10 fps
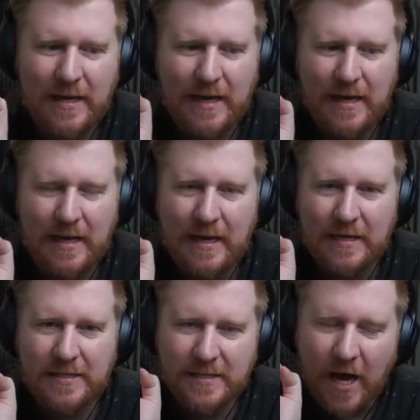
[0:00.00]
It's
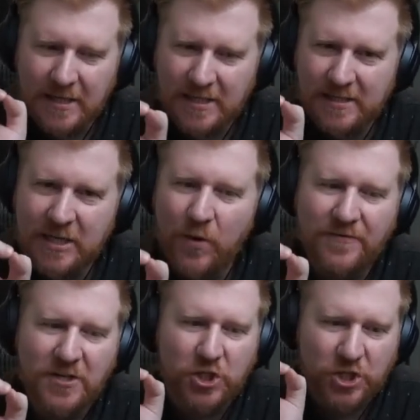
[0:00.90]
not just that you have to
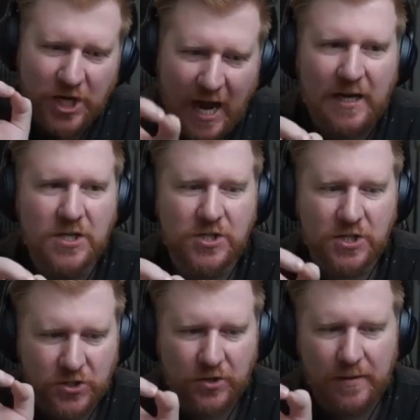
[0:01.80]
challenge a
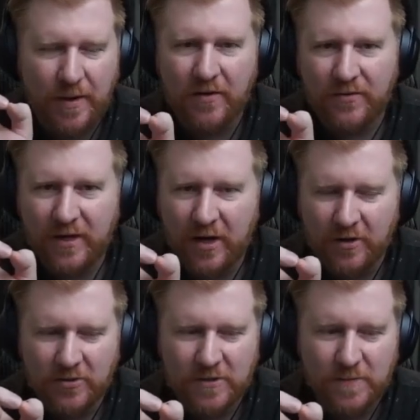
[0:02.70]
certain amount of
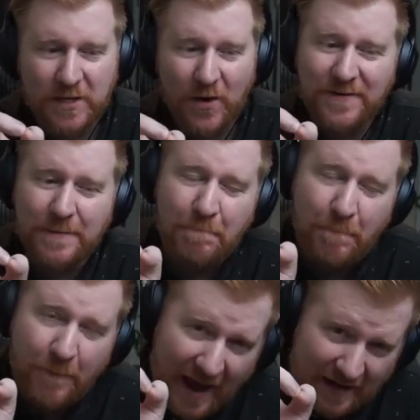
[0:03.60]
characters, but you have to
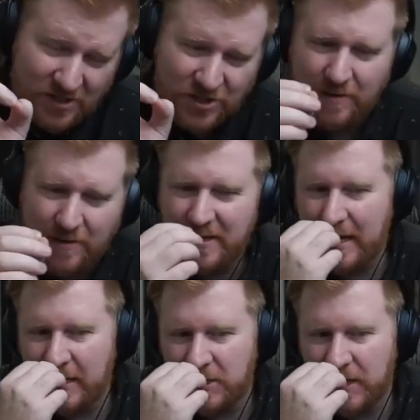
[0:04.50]
banish them in that
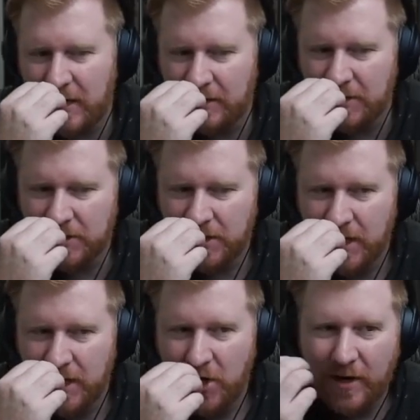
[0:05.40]
challenge,
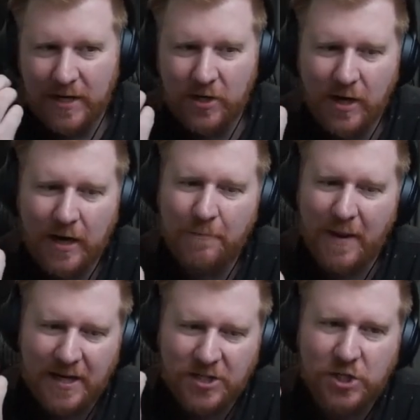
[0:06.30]
right? You got to
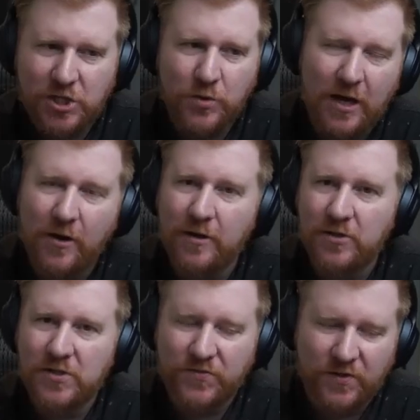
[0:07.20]
banish 2 characters
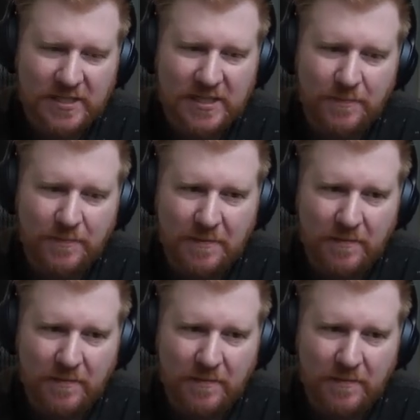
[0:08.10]
for this to be